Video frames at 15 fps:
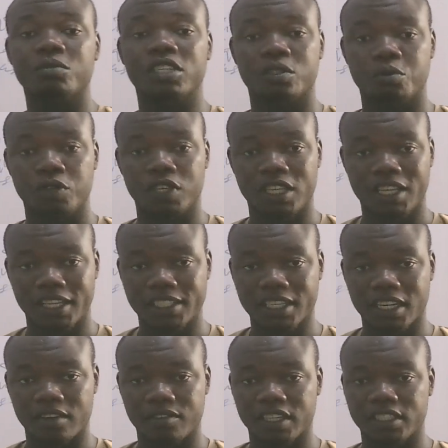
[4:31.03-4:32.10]
specific
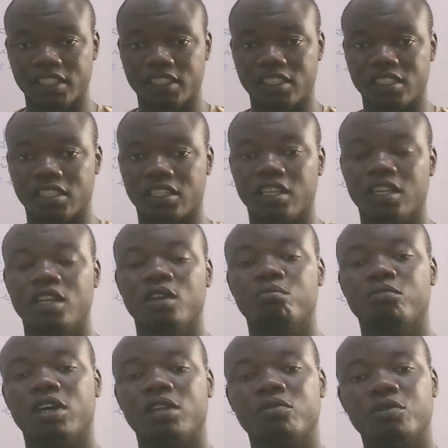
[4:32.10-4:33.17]
heat capacity.
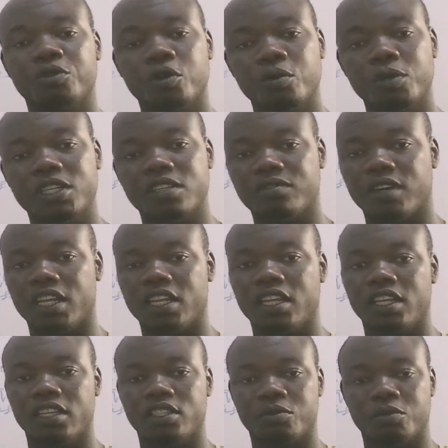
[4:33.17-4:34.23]
But before we
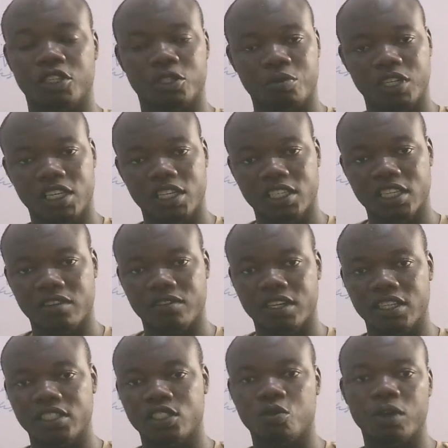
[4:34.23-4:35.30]
define specific heat
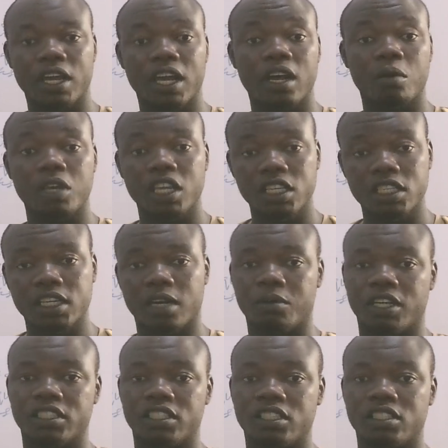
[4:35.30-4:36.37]
capacity, we have heat
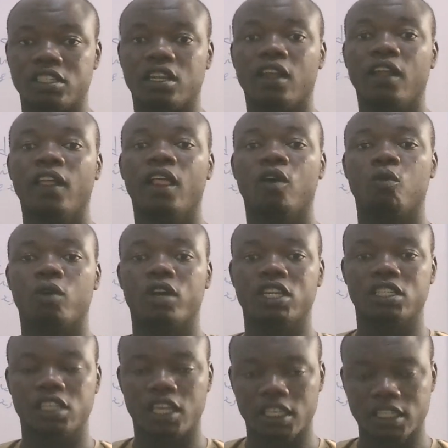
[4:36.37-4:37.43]
capacity.
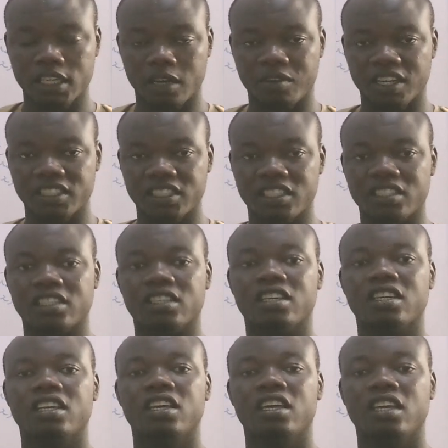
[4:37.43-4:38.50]
What is heat
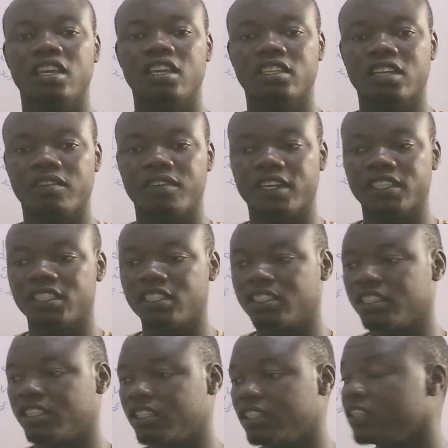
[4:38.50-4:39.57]
capacity? Heat
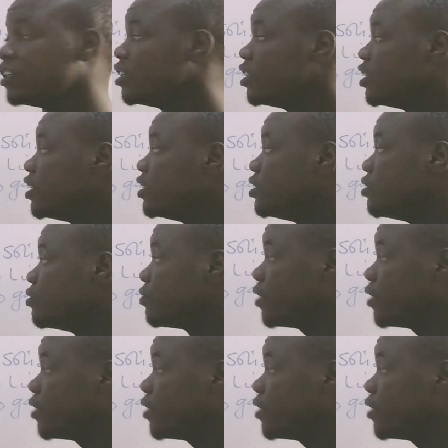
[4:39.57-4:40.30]
capacity is